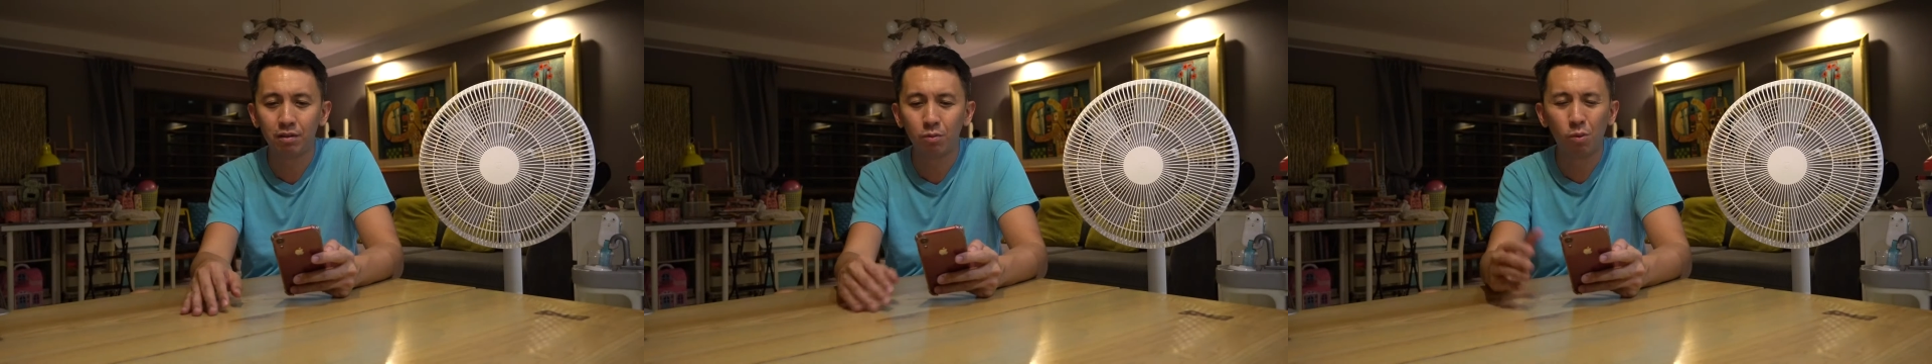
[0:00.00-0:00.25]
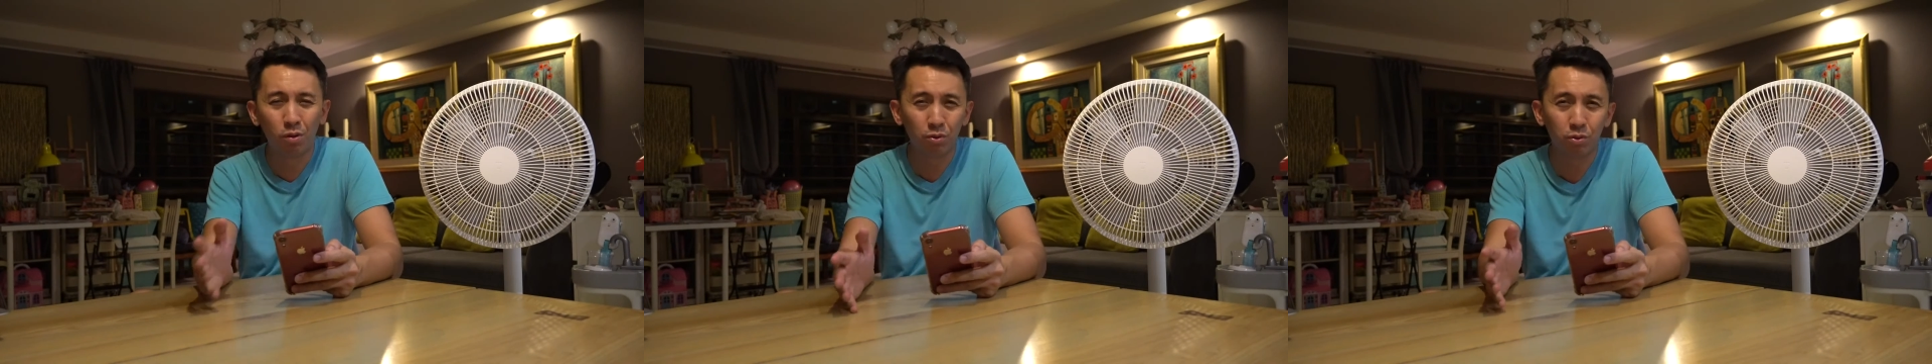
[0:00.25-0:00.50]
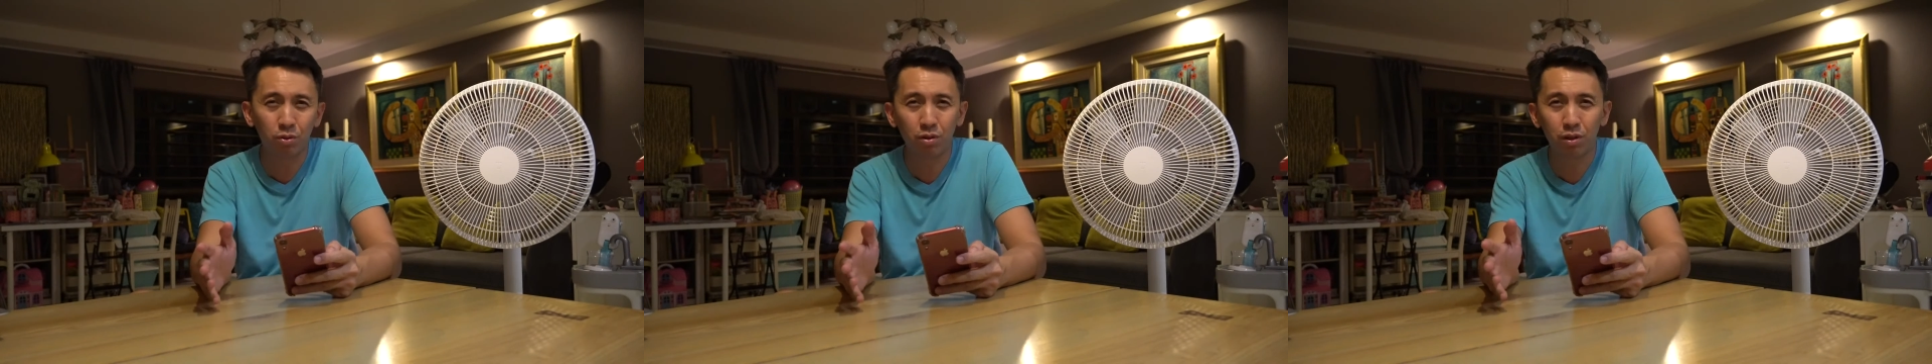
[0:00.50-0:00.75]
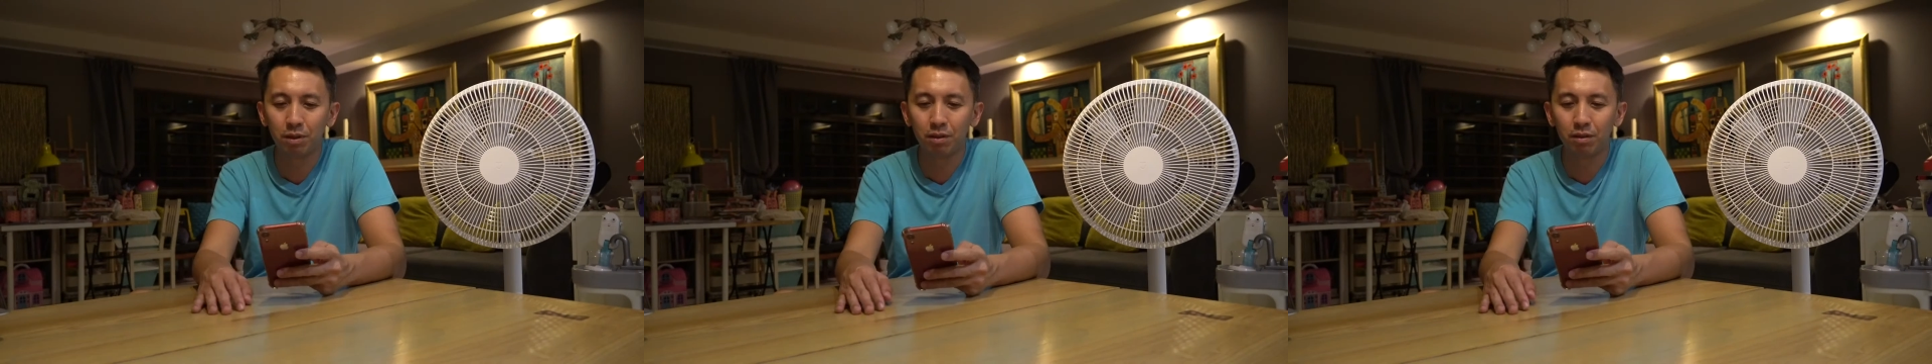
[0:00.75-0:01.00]
wall
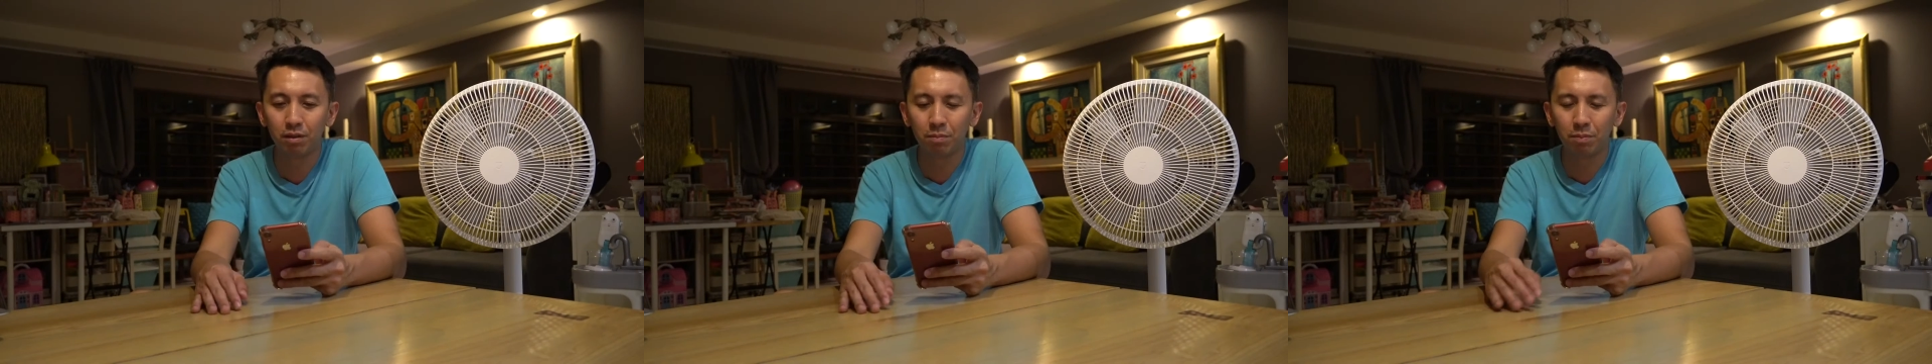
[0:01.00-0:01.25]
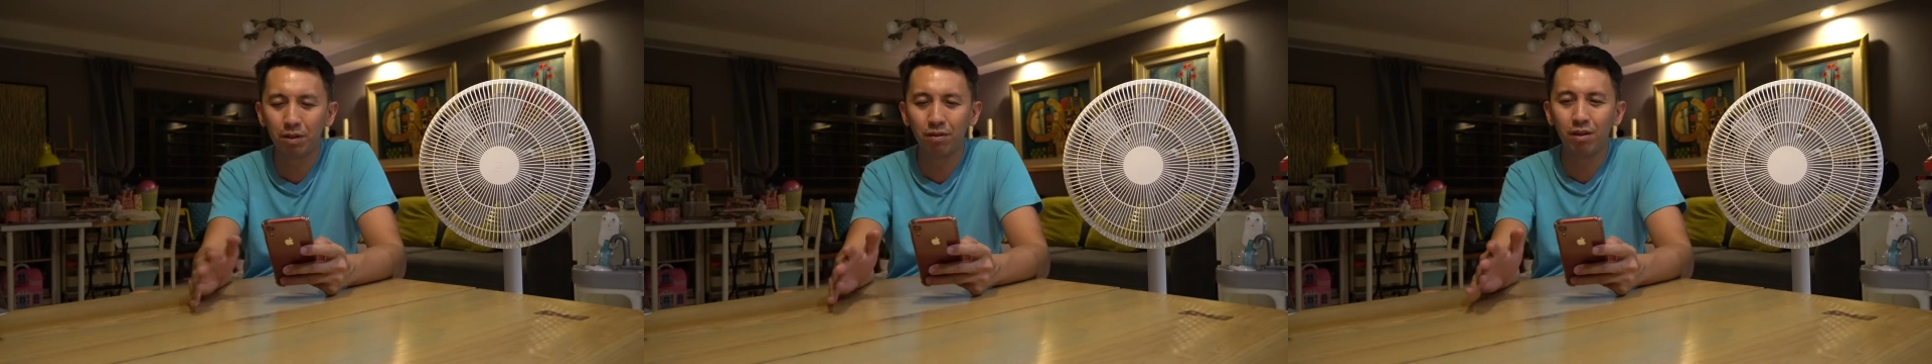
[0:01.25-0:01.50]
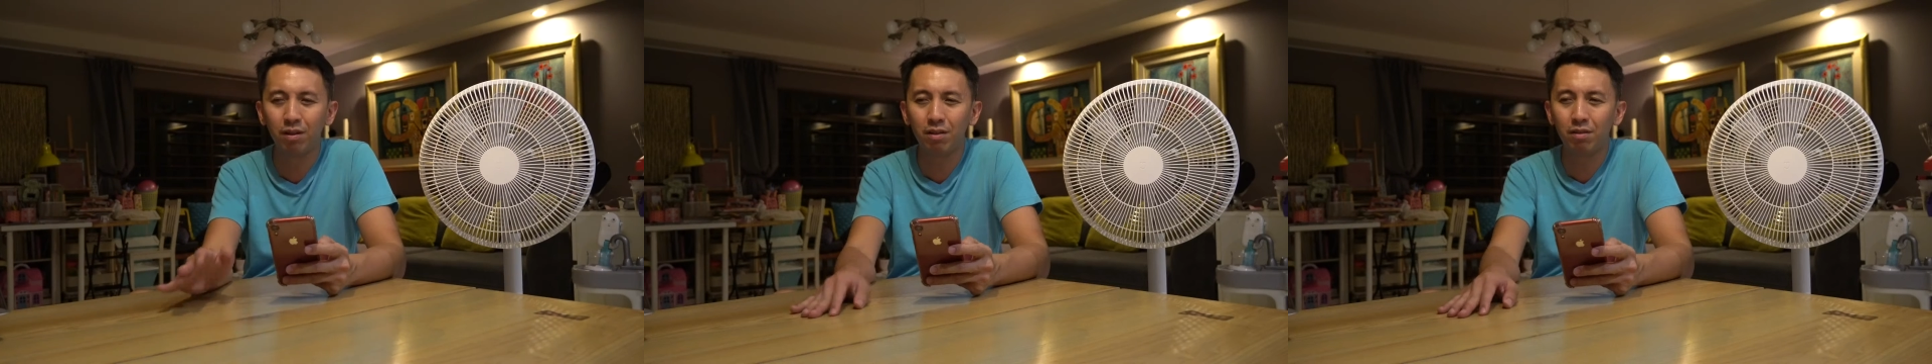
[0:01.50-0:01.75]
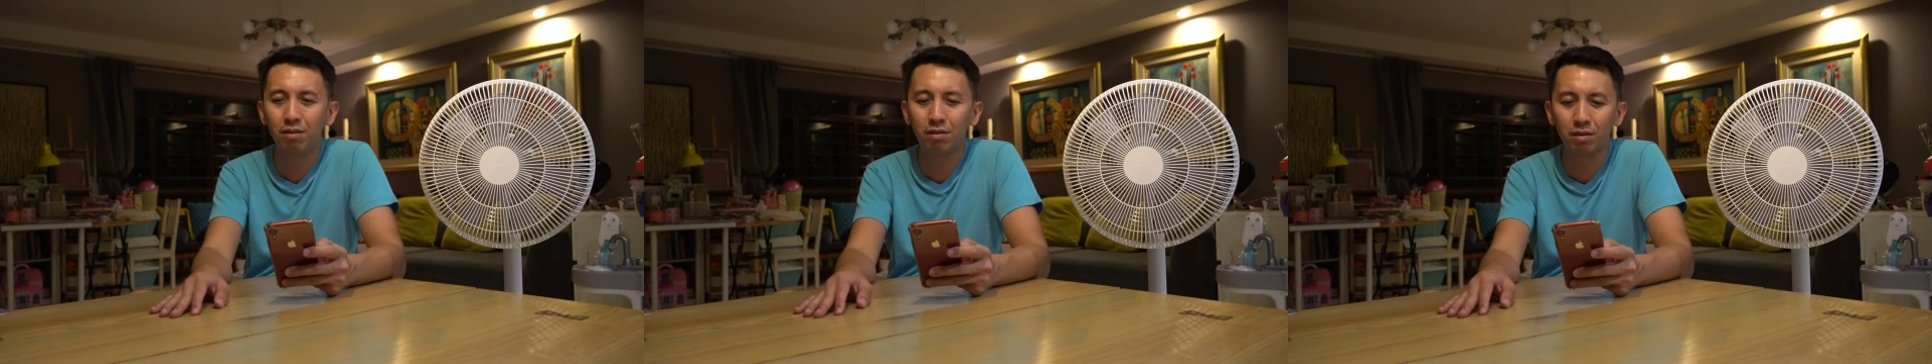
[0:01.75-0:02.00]
switch but apparently
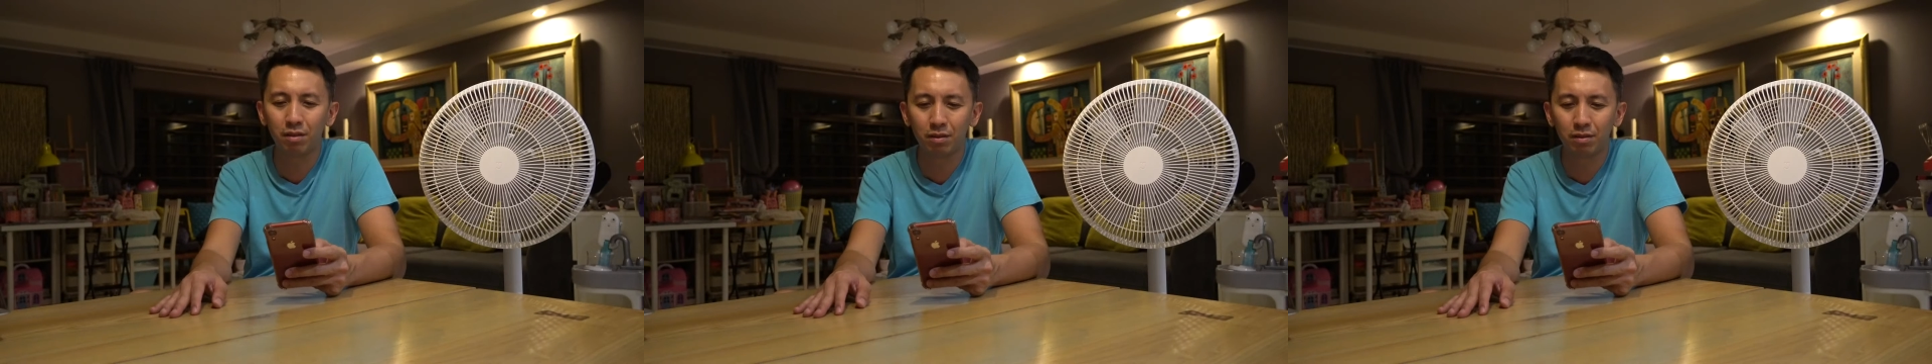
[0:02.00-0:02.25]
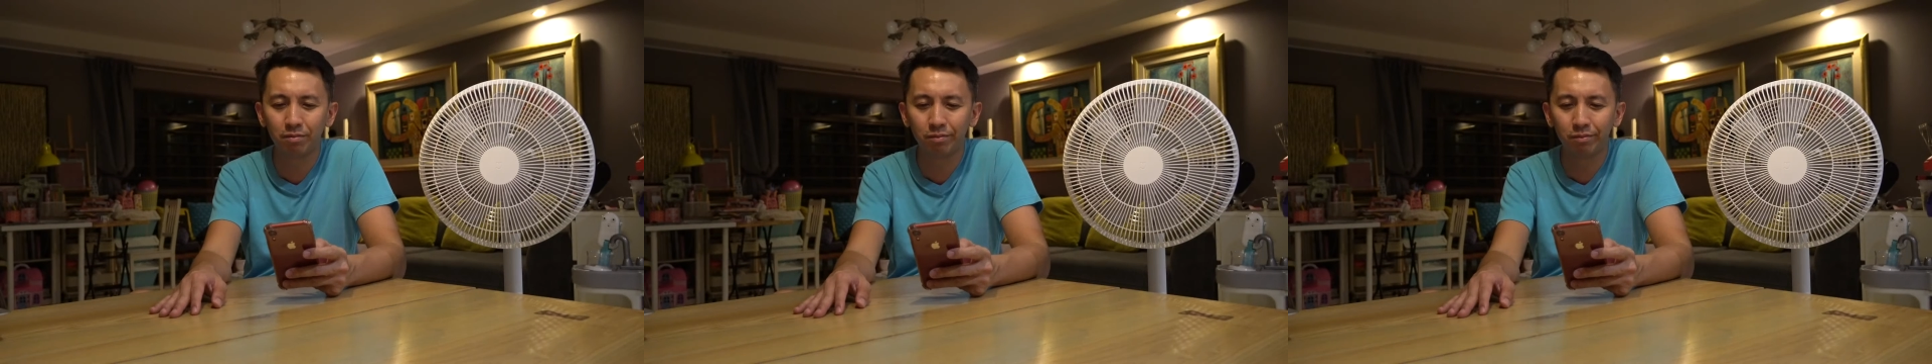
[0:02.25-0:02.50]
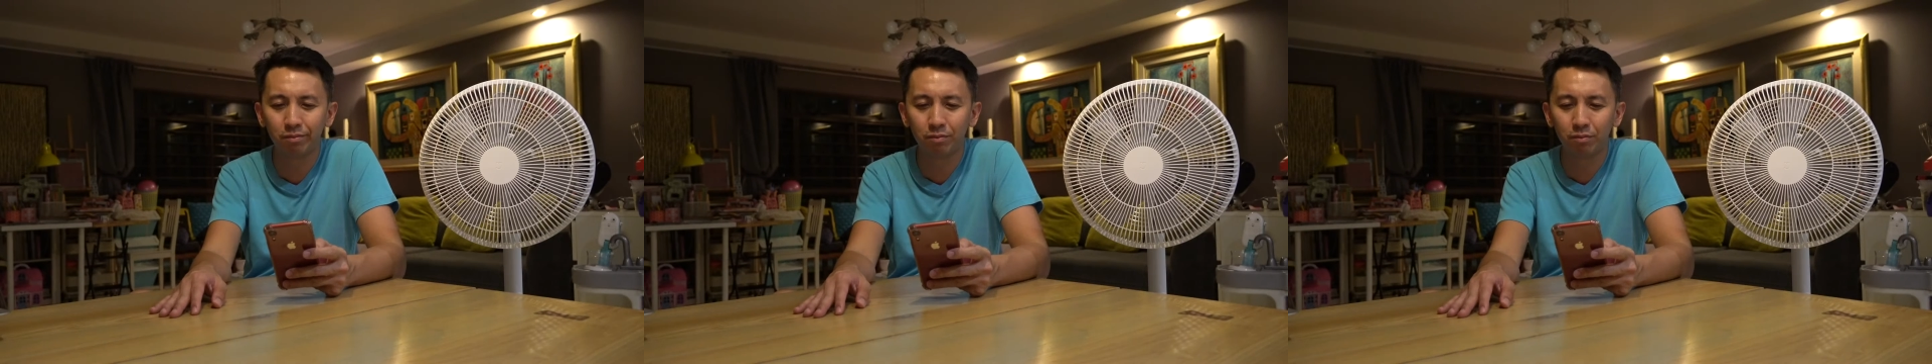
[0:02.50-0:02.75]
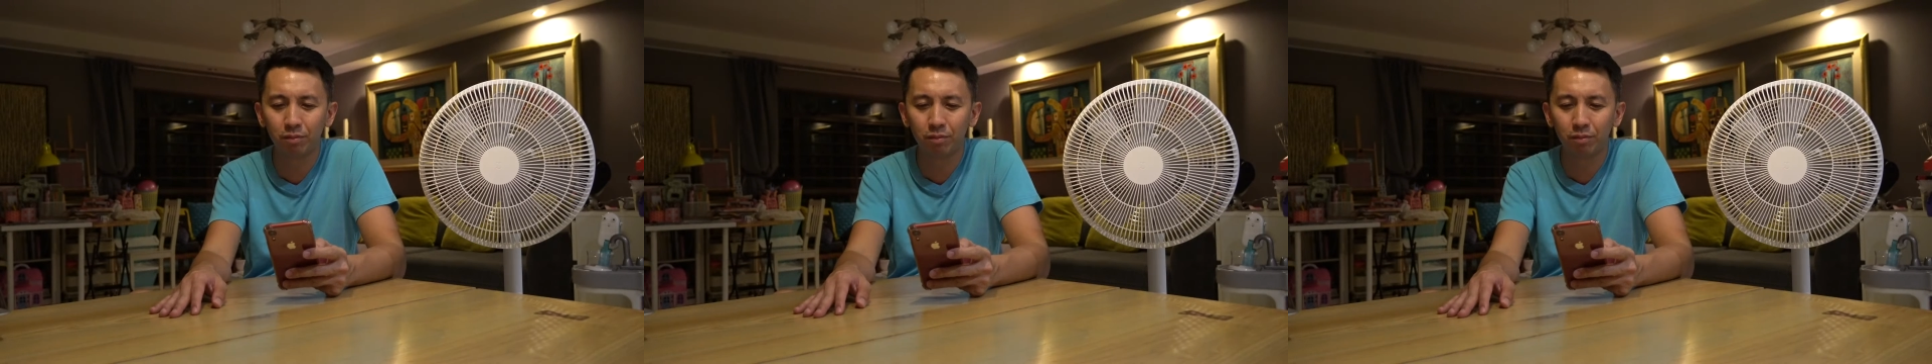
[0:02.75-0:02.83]
this um,